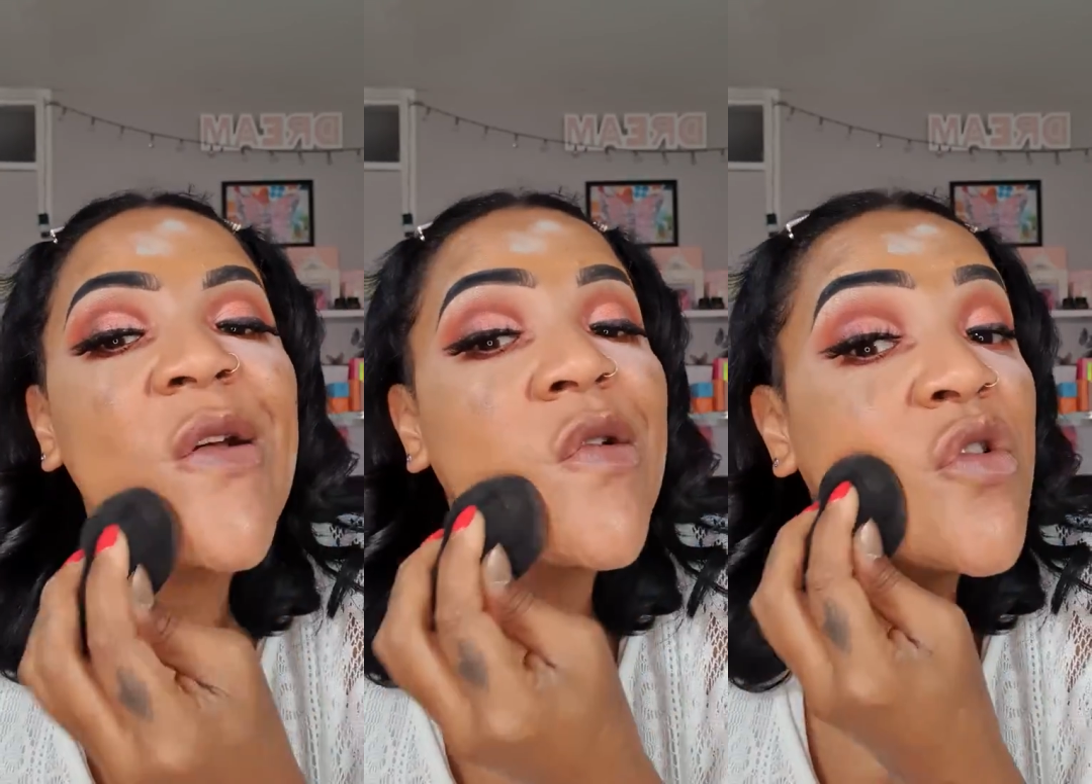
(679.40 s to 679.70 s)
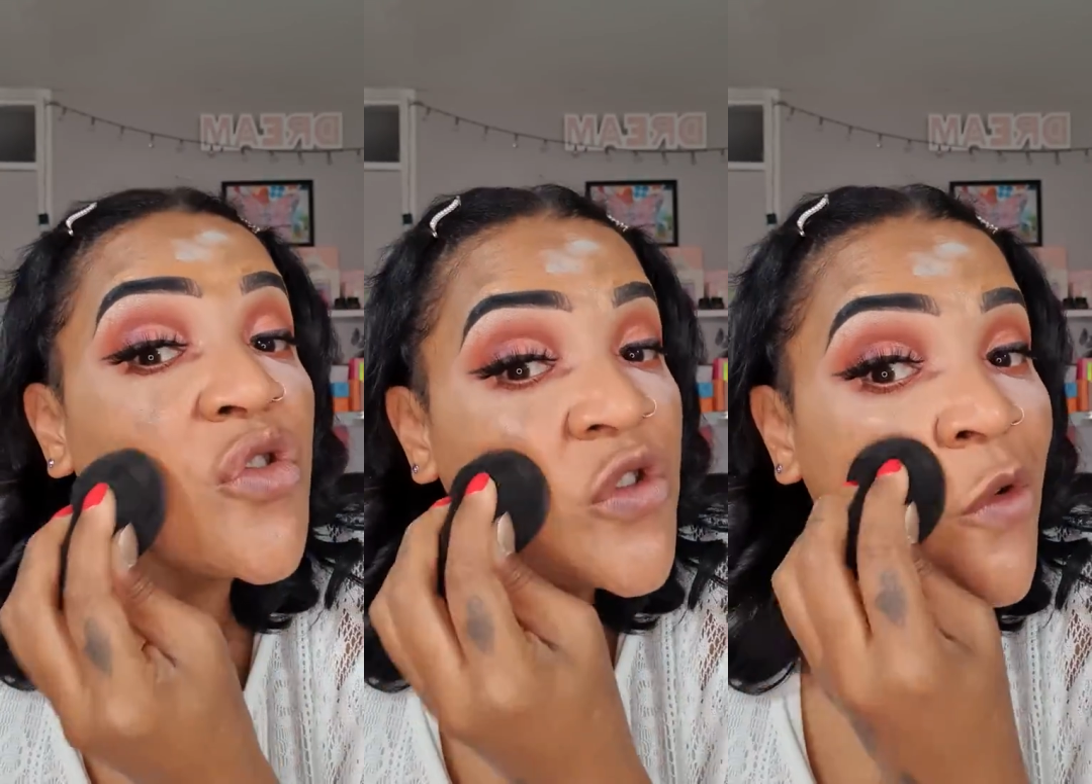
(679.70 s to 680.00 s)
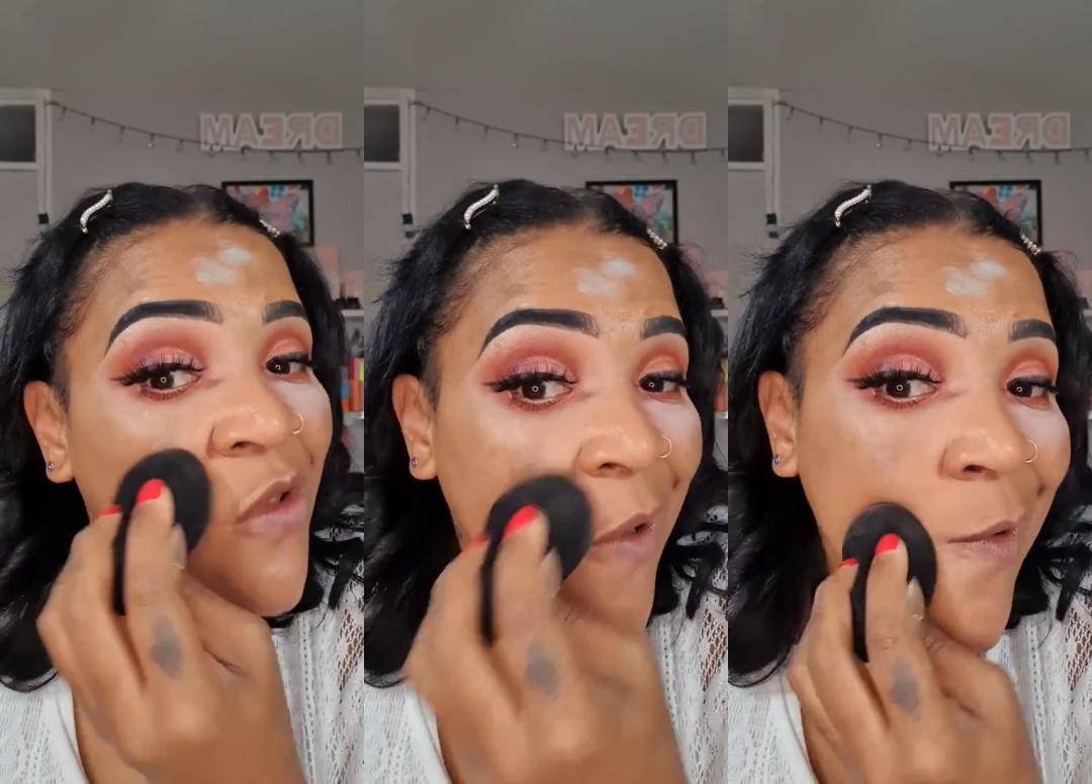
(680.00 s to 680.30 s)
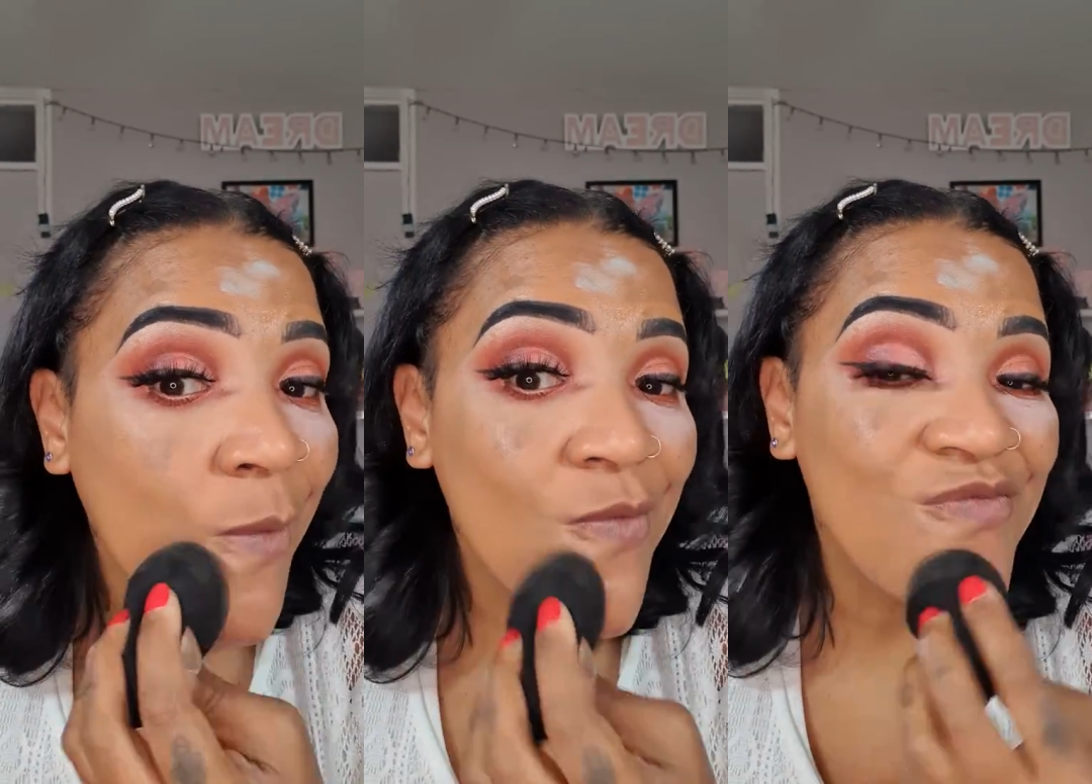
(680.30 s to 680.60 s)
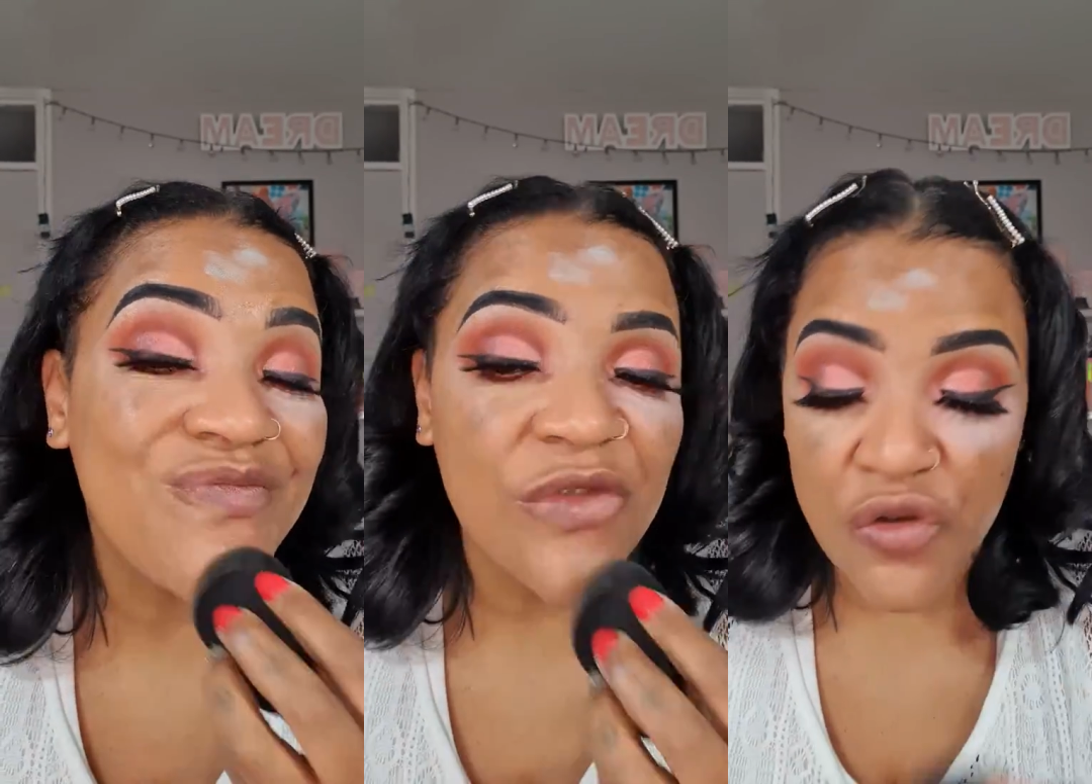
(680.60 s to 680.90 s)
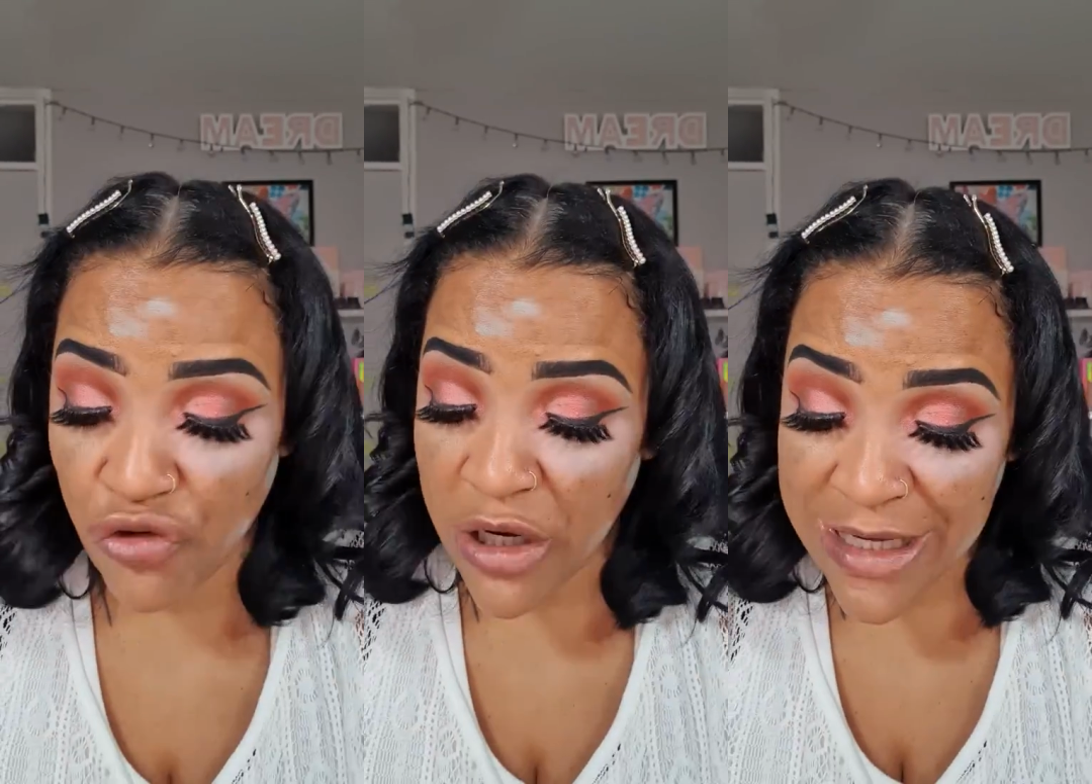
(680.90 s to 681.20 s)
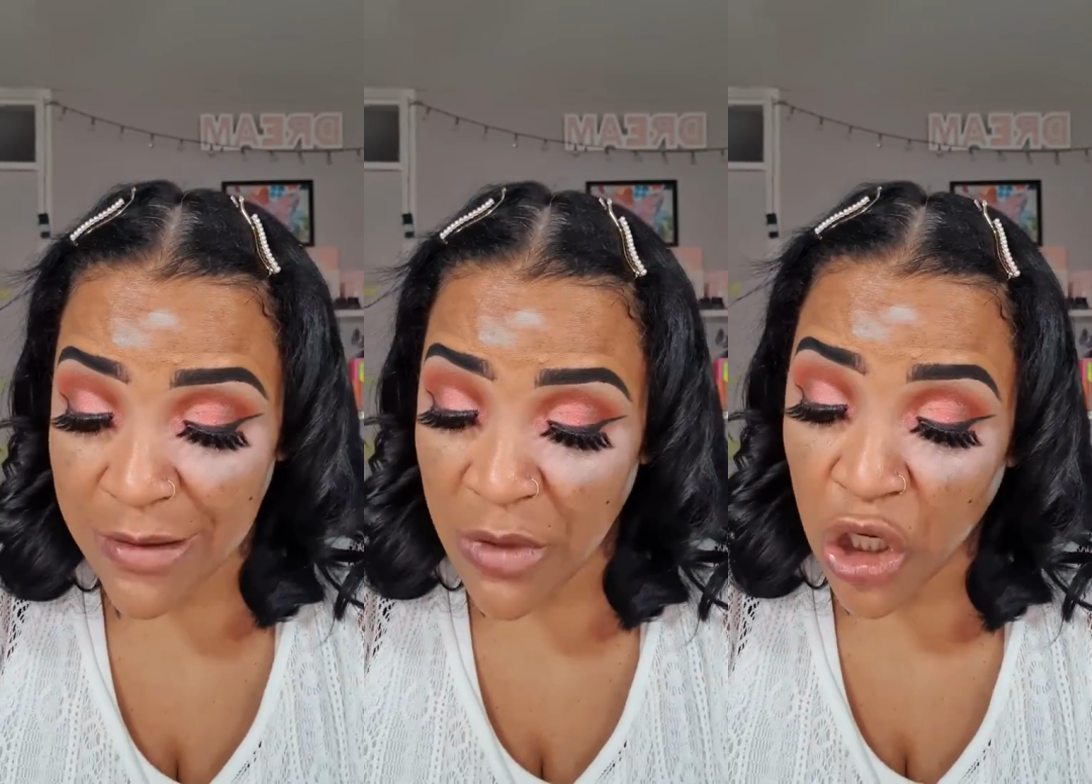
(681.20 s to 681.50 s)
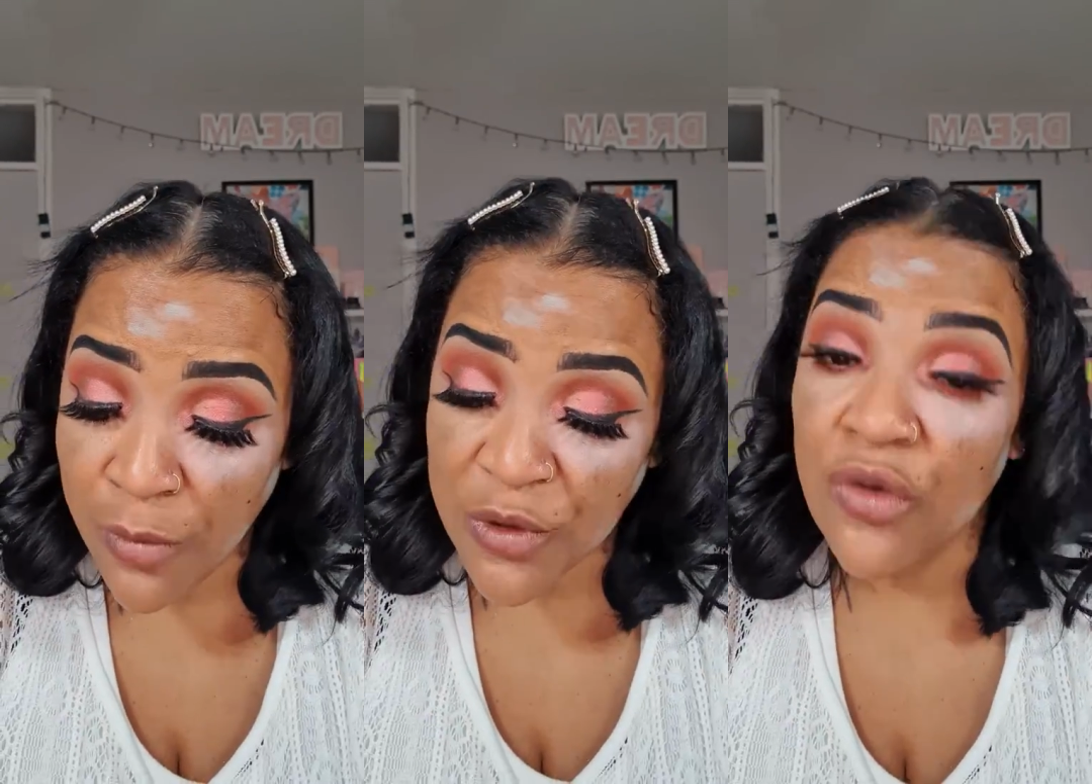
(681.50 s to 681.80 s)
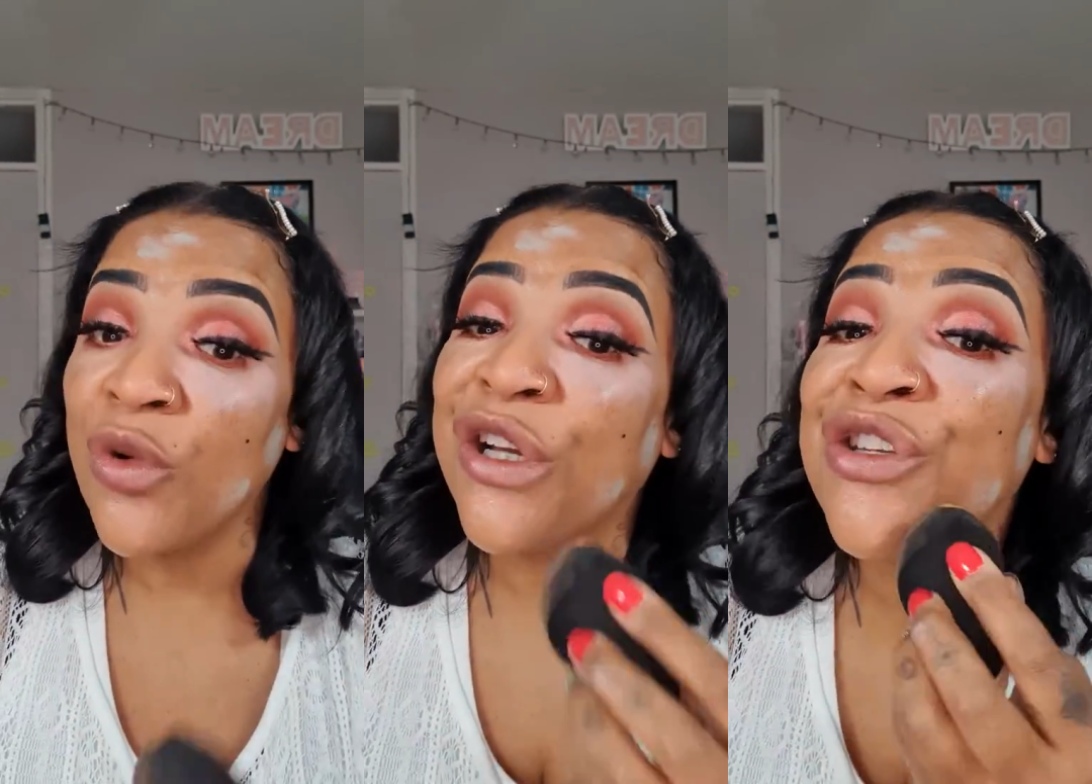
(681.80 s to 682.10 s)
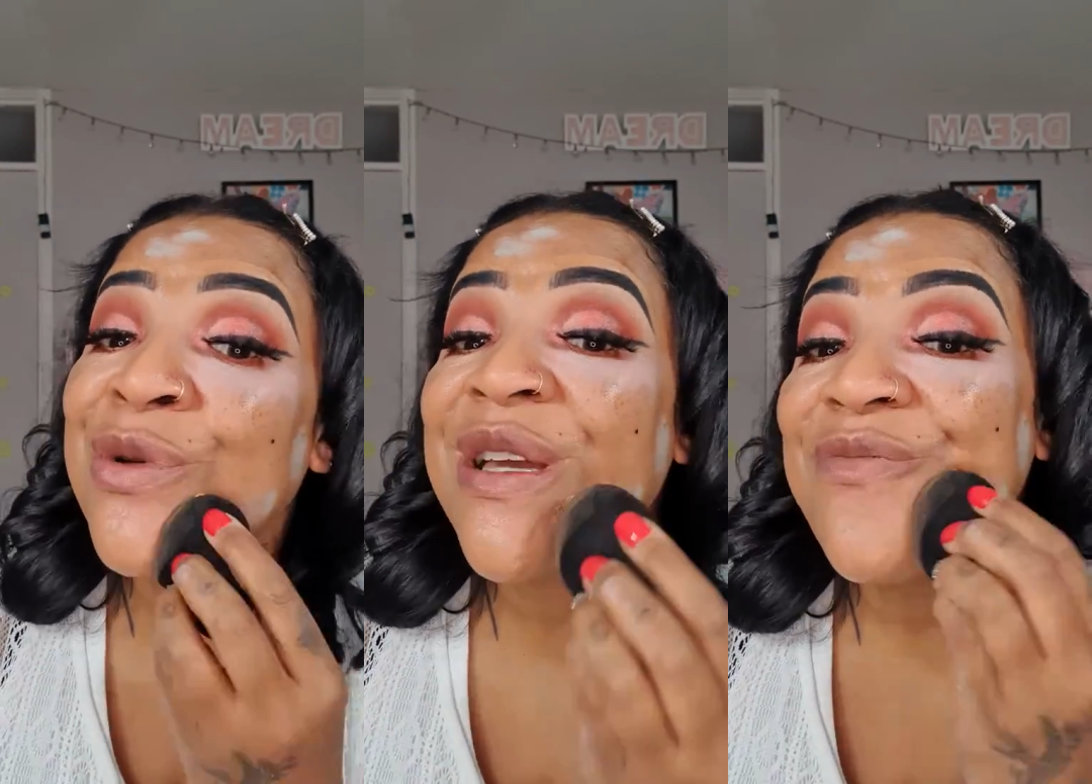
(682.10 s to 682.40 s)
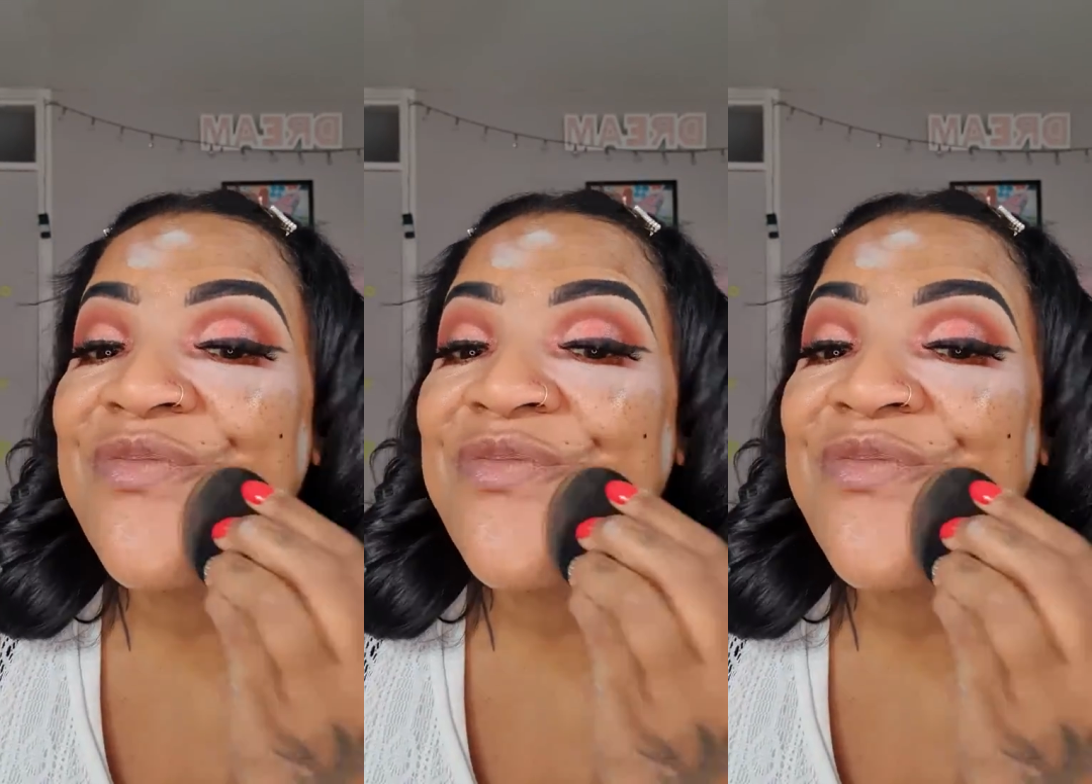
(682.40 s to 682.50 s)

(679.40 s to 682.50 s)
Just do that. Try and keep my gob shut while I do it.